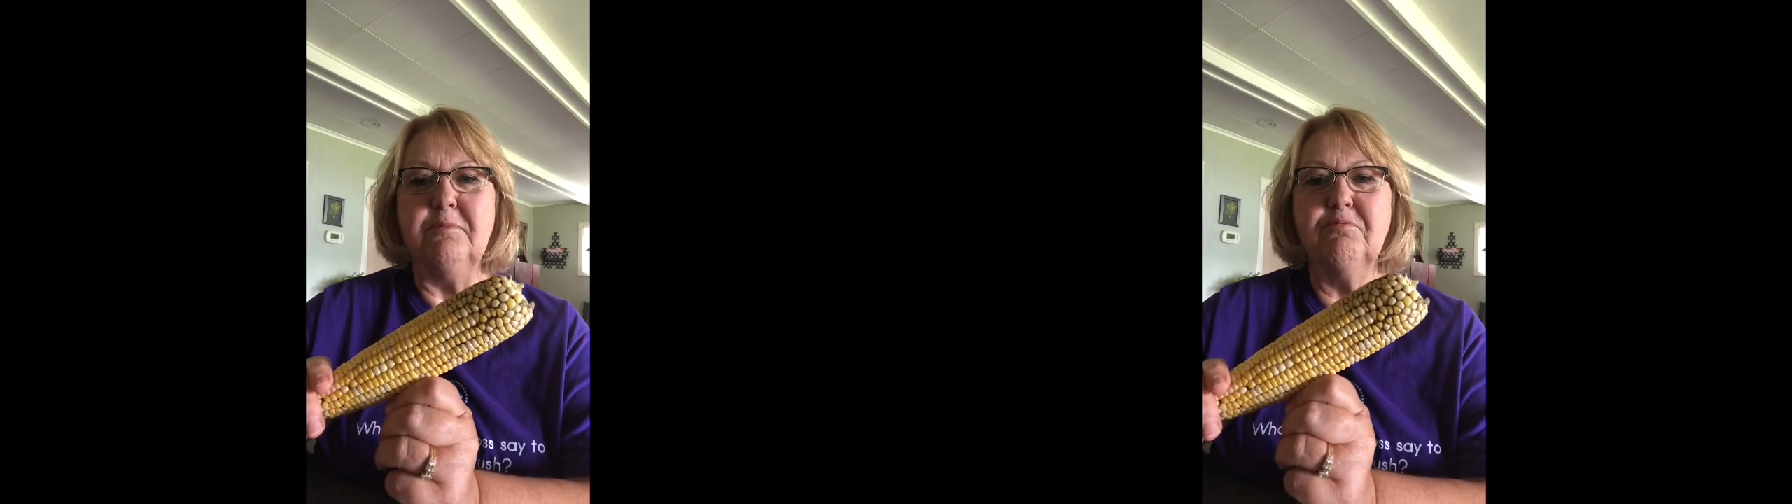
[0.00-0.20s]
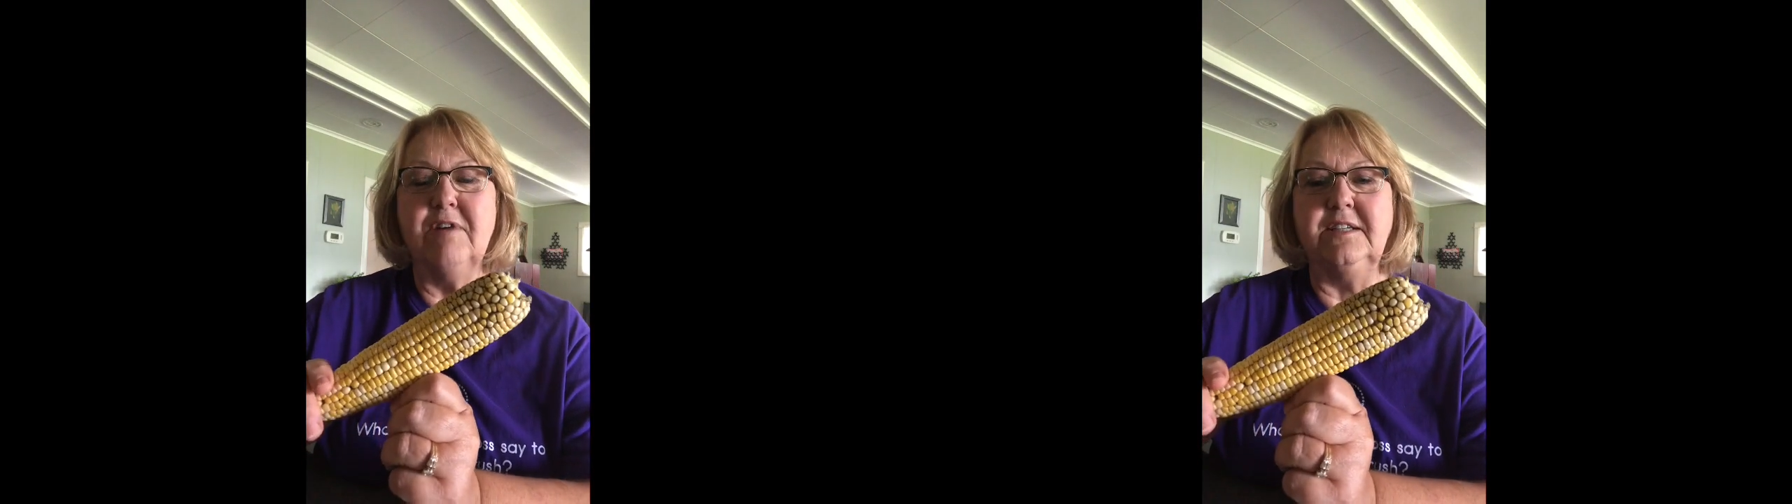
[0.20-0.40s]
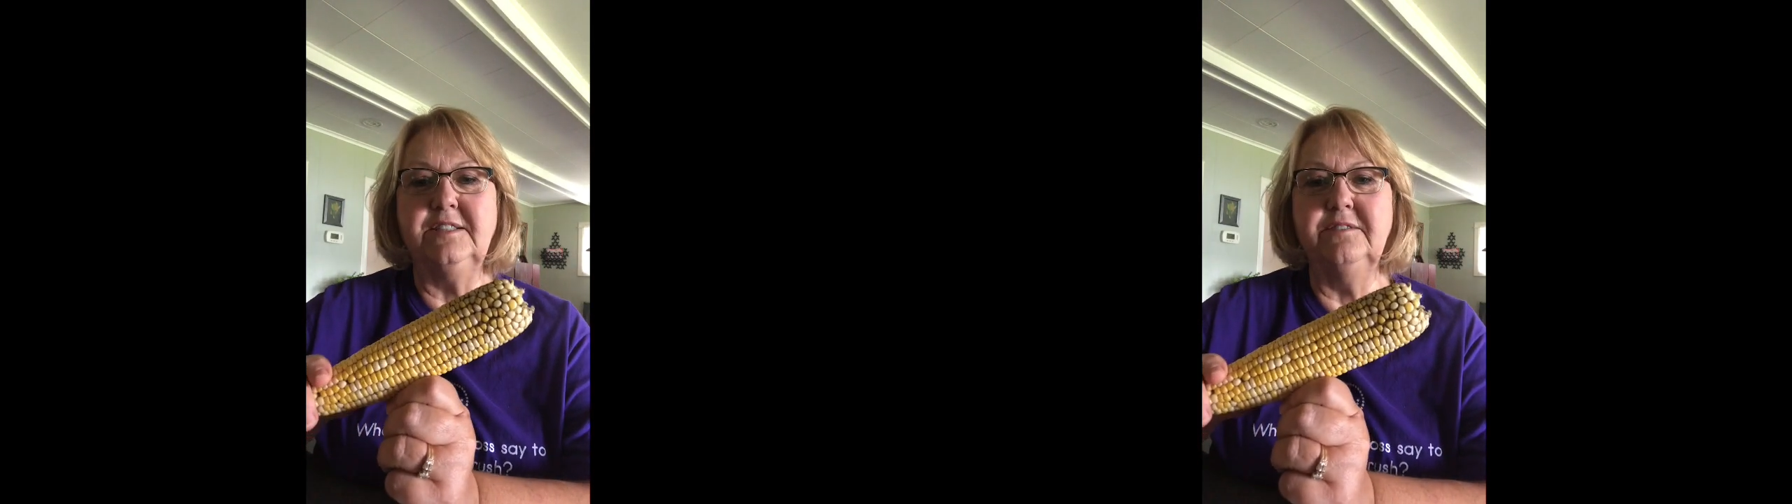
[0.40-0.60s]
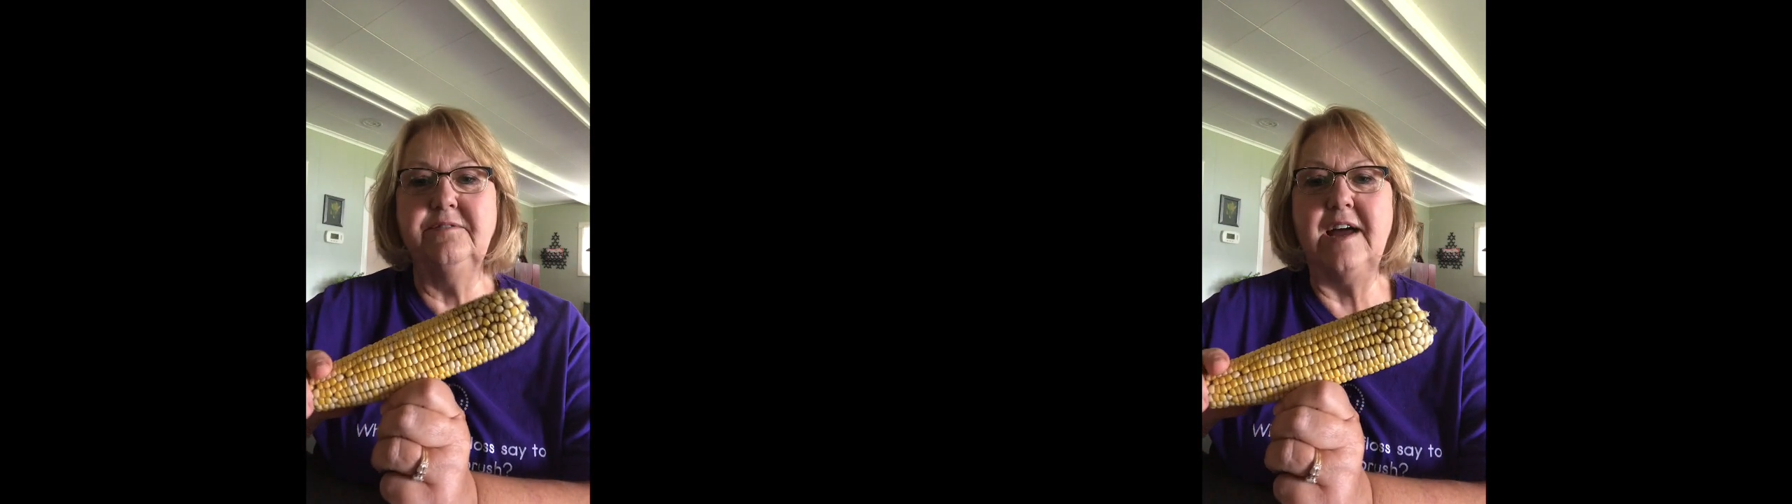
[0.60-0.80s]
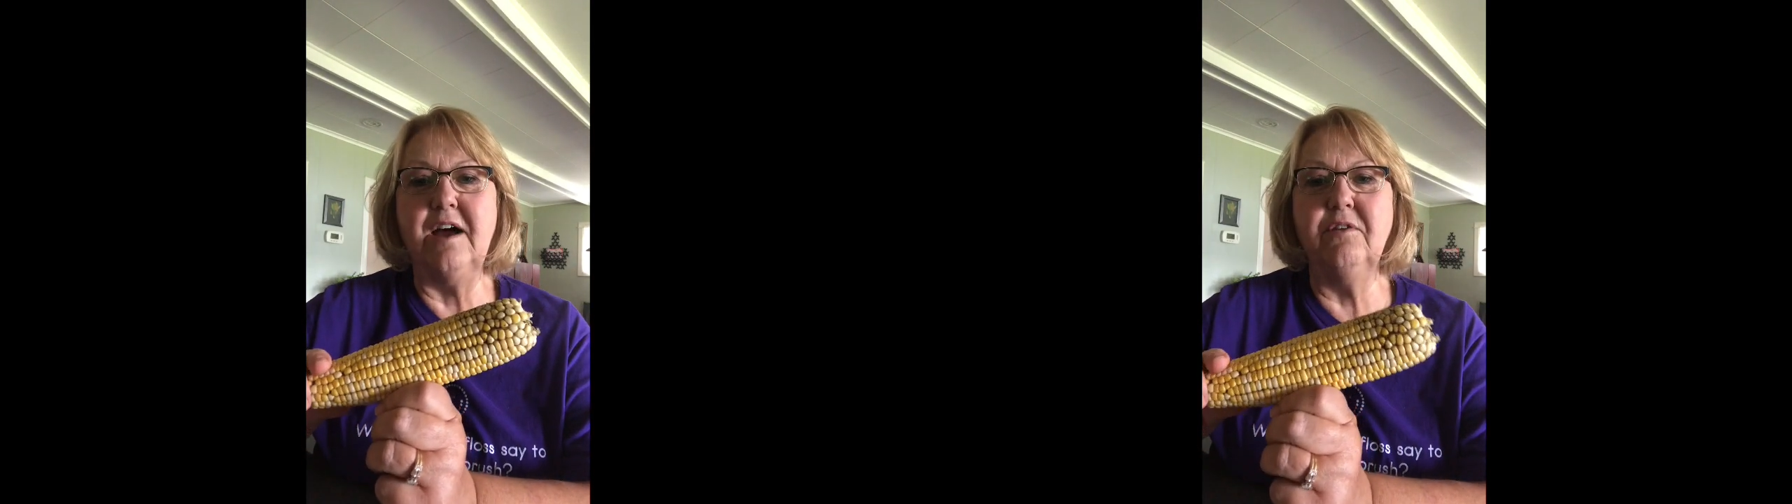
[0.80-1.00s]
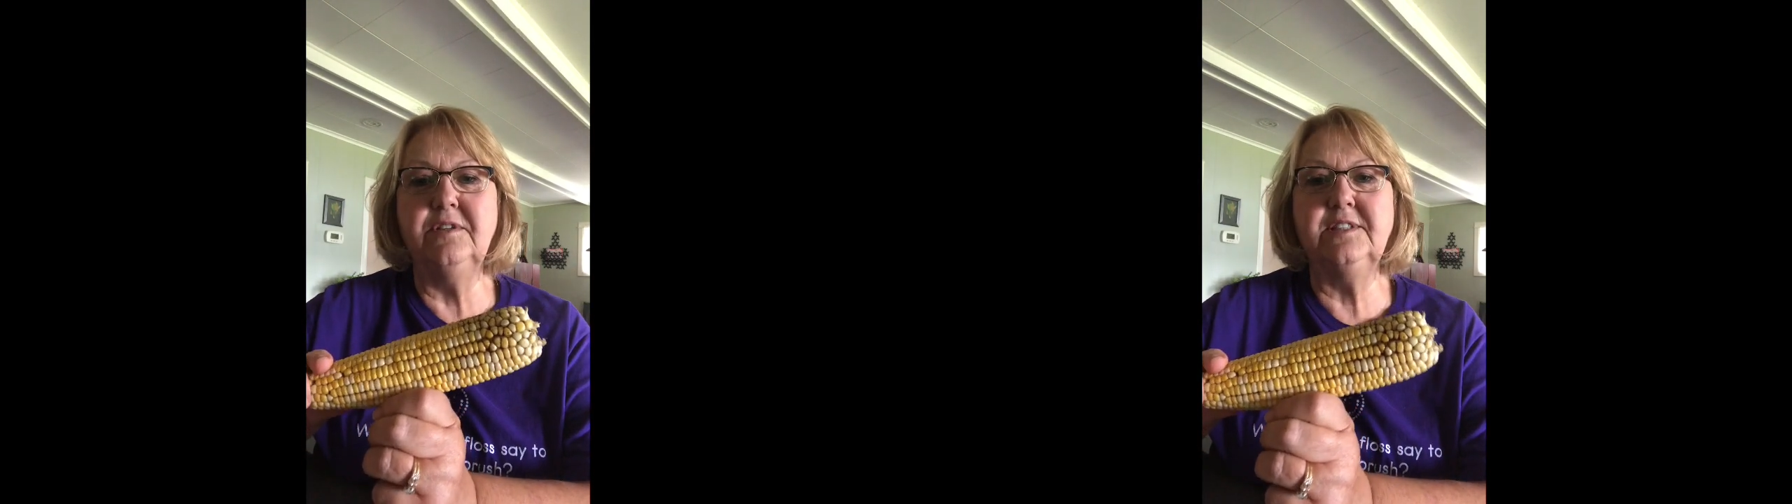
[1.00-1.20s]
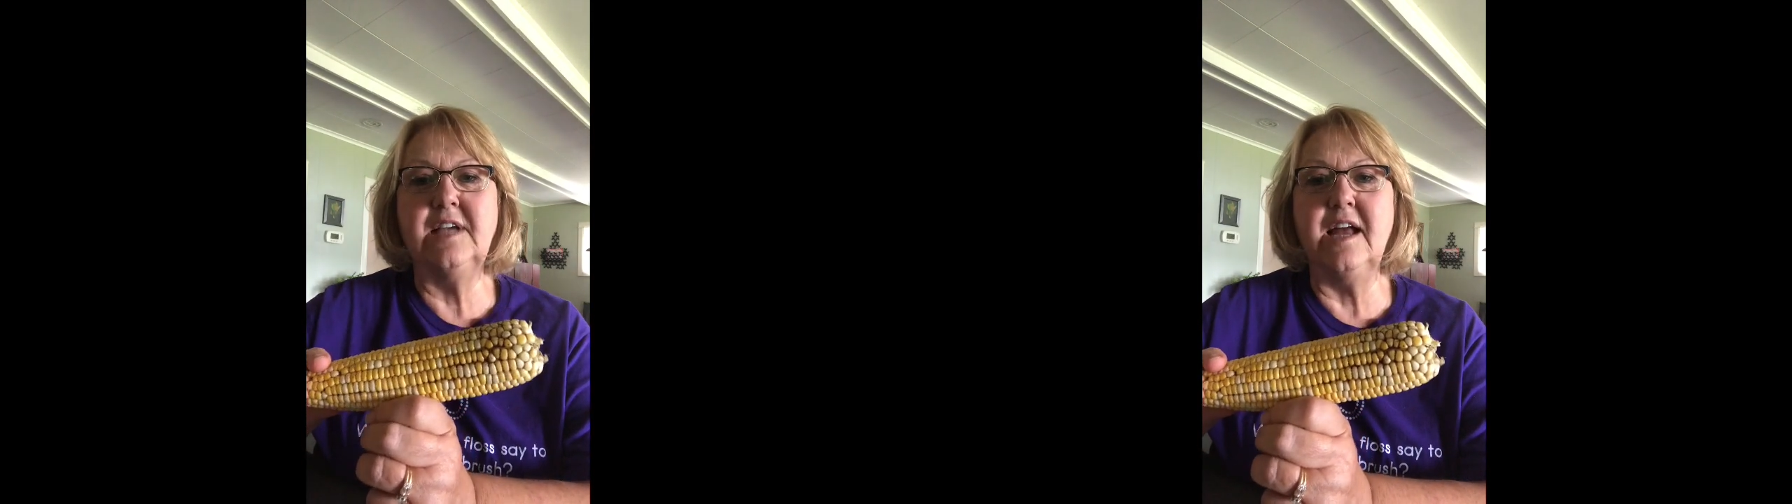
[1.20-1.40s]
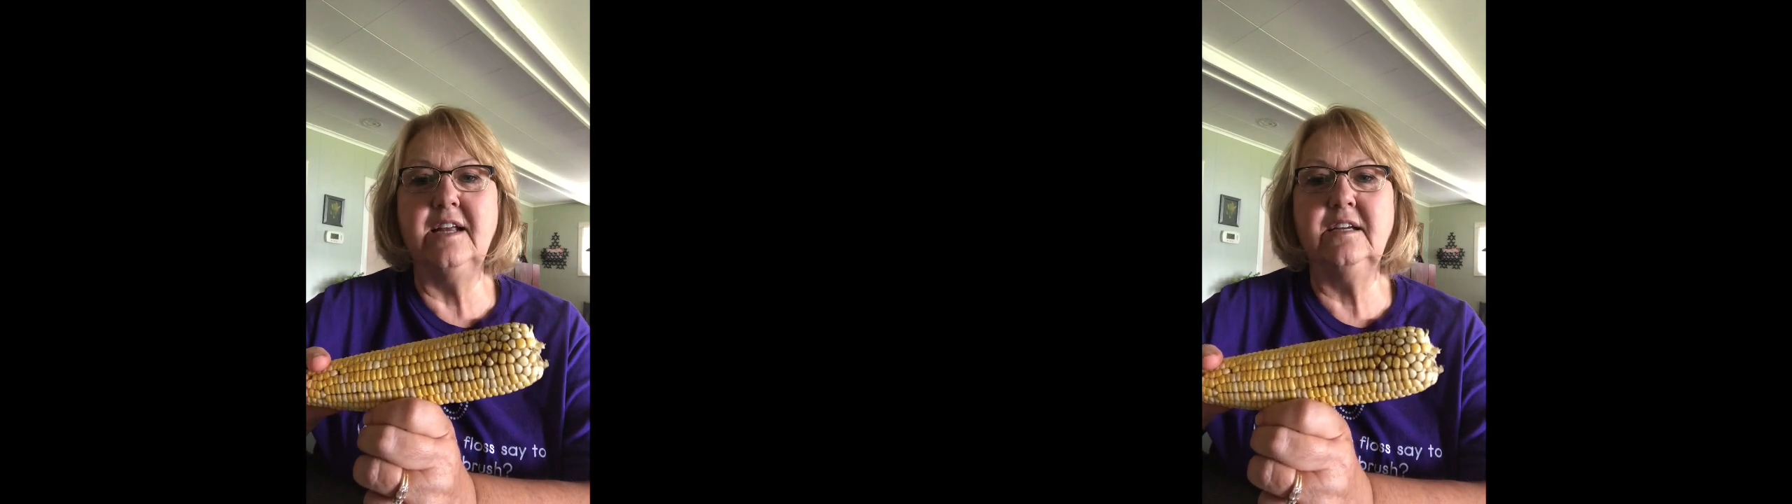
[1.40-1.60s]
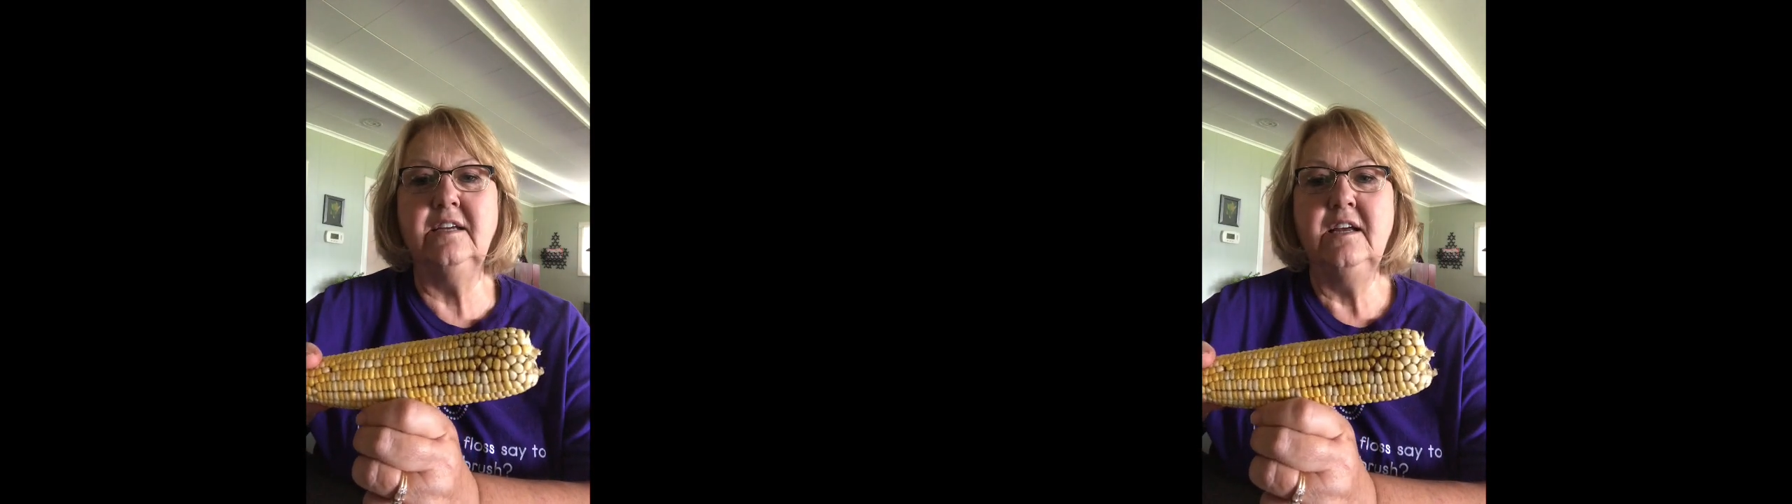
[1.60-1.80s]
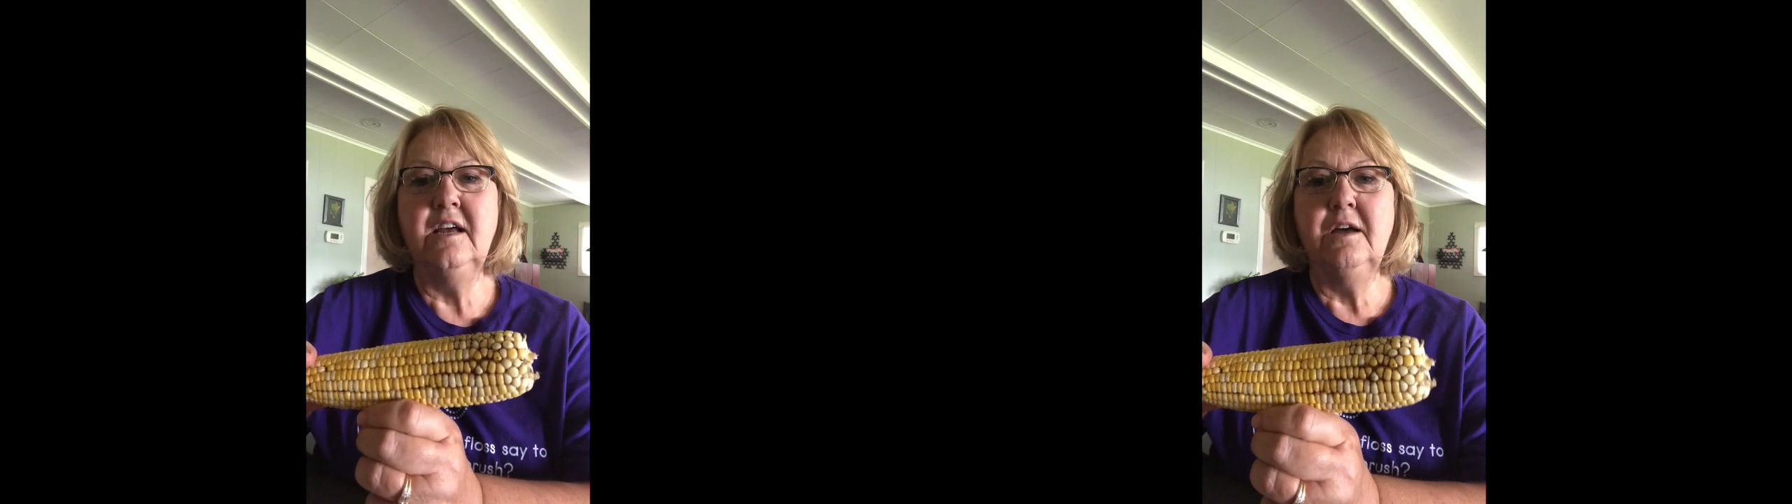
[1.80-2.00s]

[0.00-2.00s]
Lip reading: impressive how the Sonic